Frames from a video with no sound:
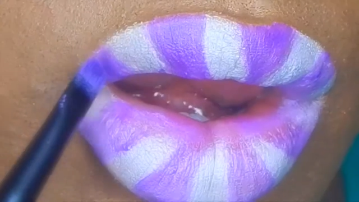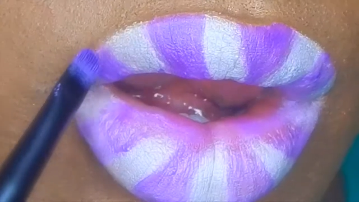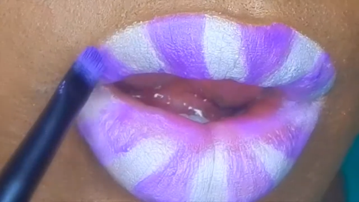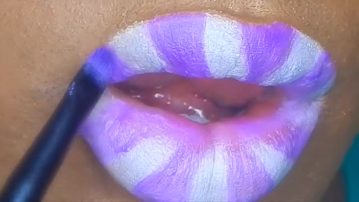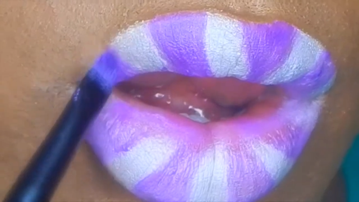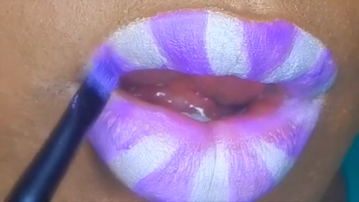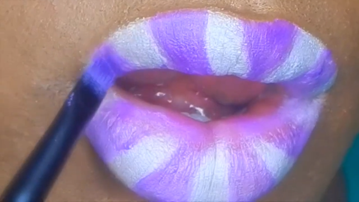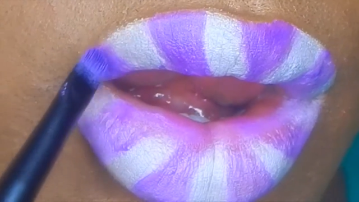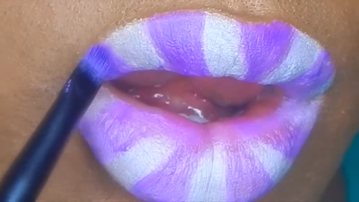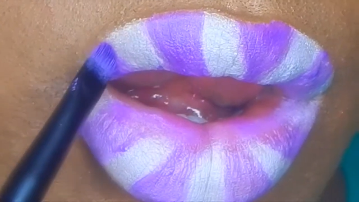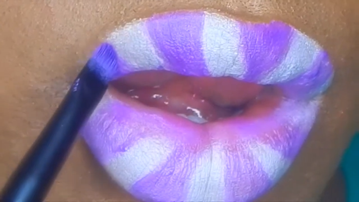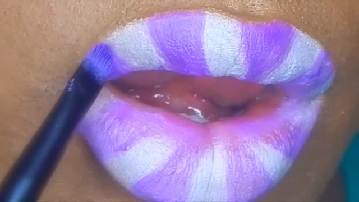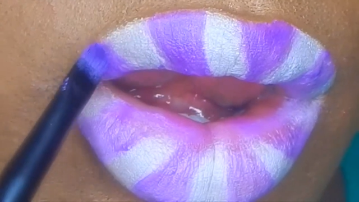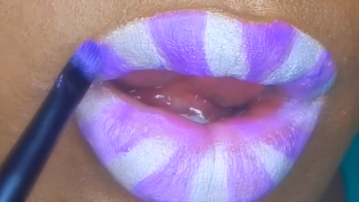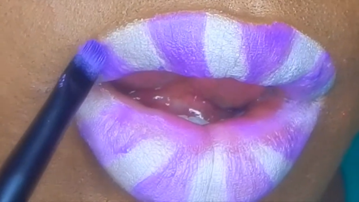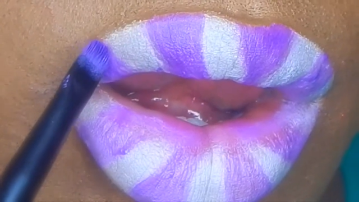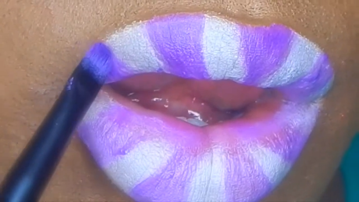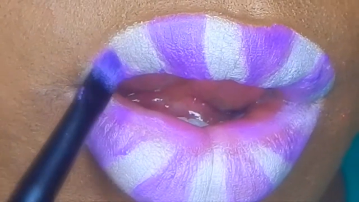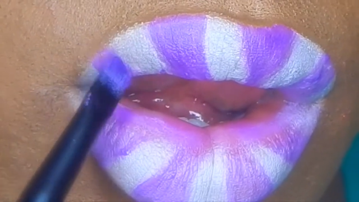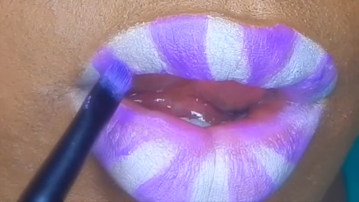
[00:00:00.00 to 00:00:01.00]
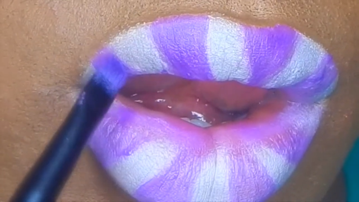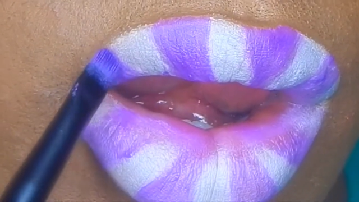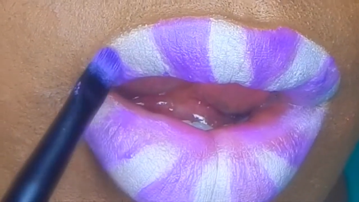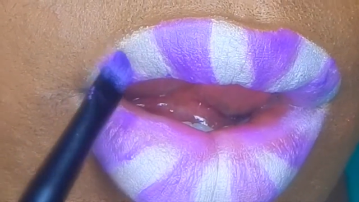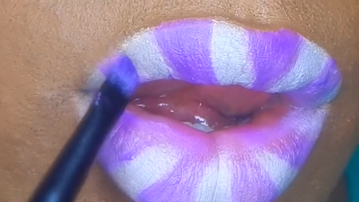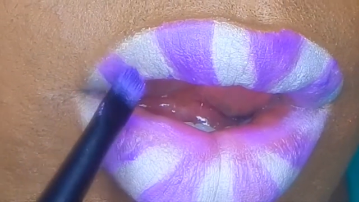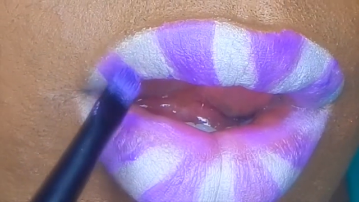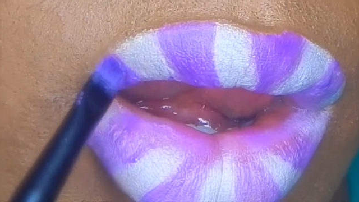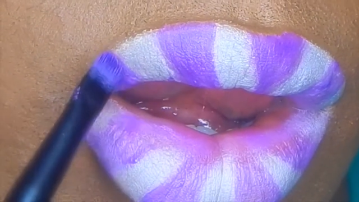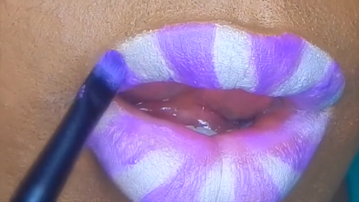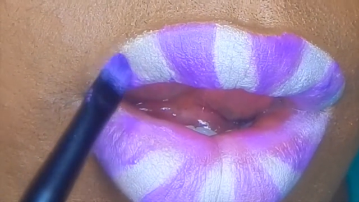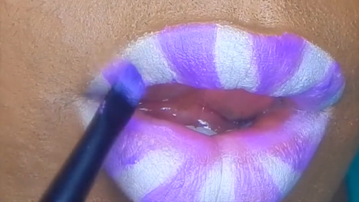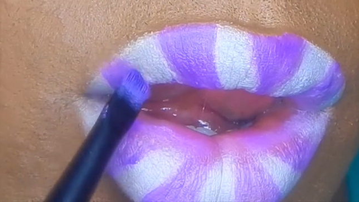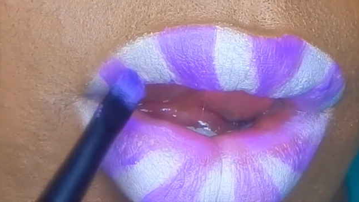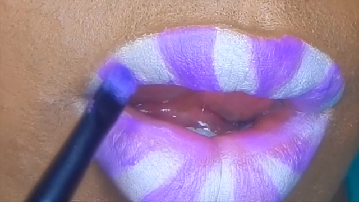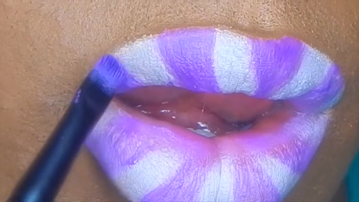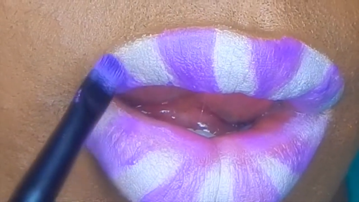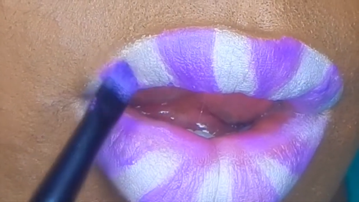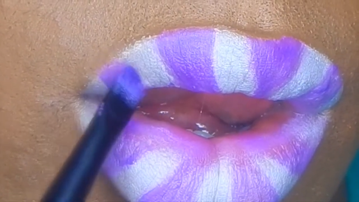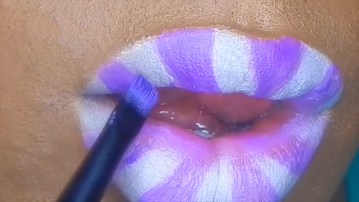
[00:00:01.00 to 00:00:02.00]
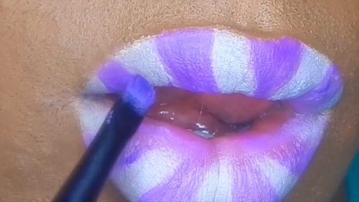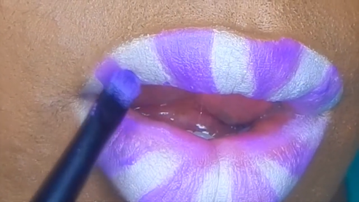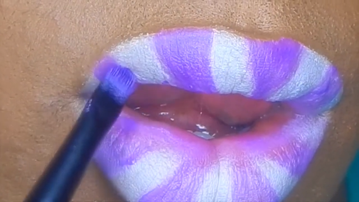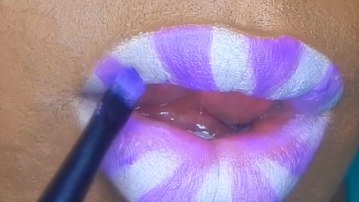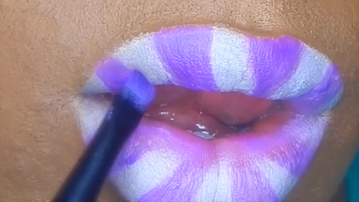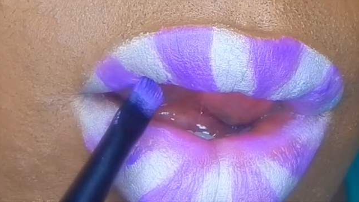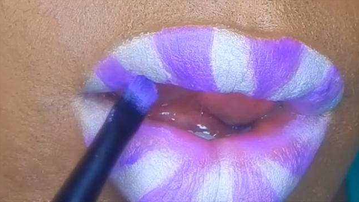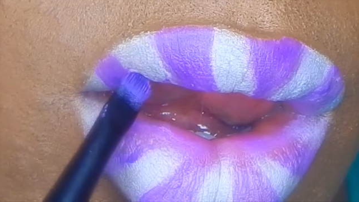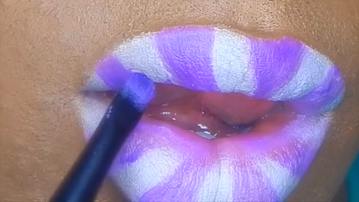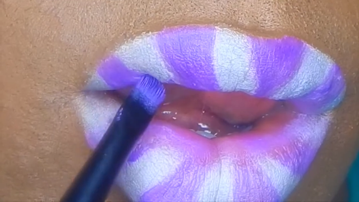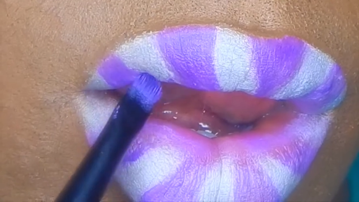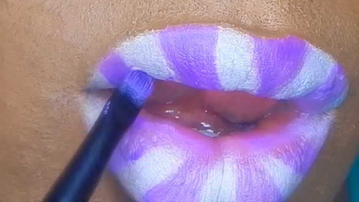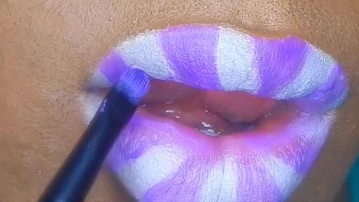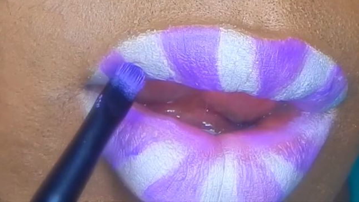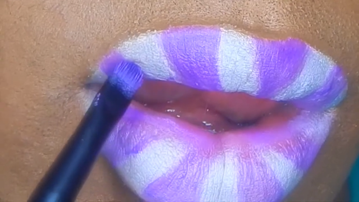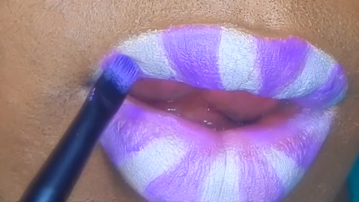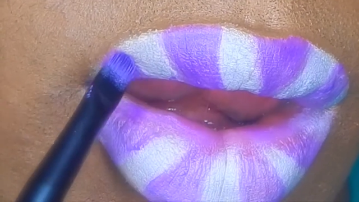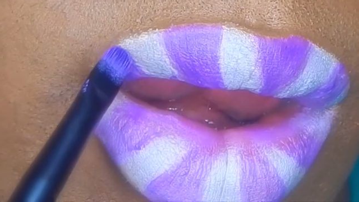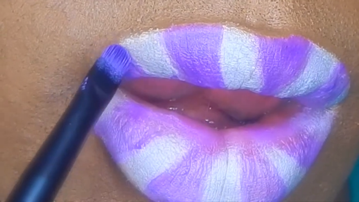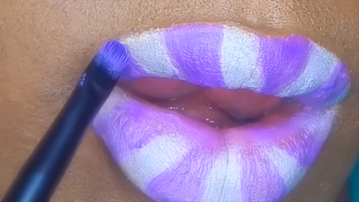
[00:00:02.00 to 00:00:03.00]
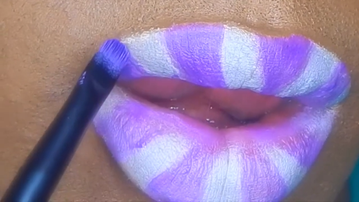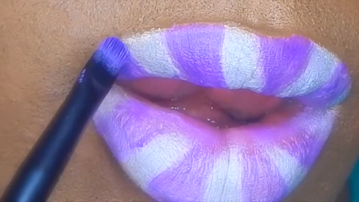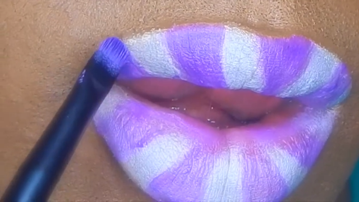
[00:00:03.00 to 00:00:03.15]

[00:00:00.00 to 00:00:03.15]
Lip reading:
No face is visible, so there are no lips to read.